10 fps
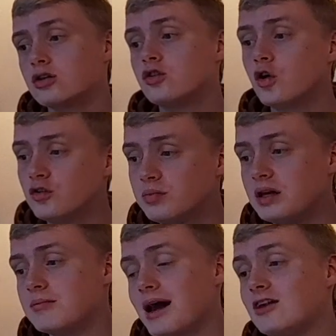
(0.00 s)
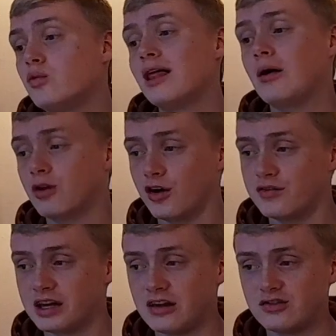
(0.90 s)
could be made without
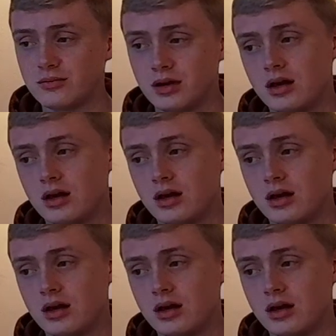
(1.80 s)
codification.